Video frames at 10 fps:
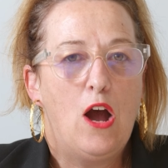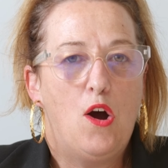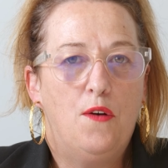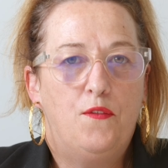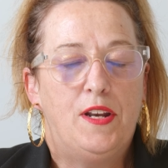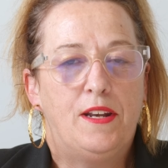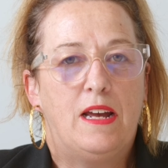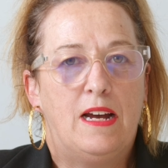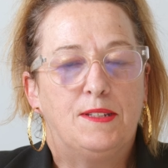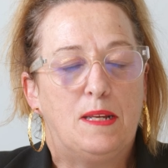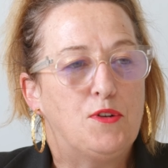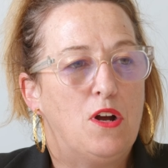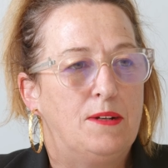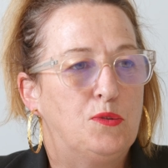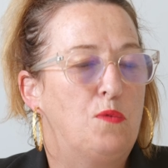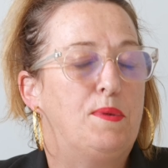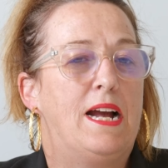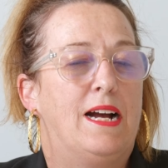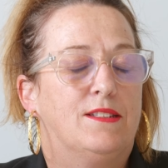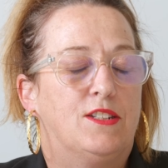Often, sometimes we'll be
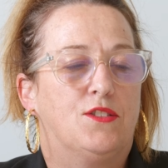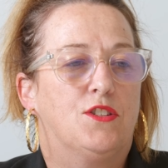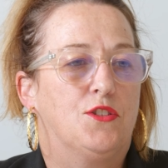asked just to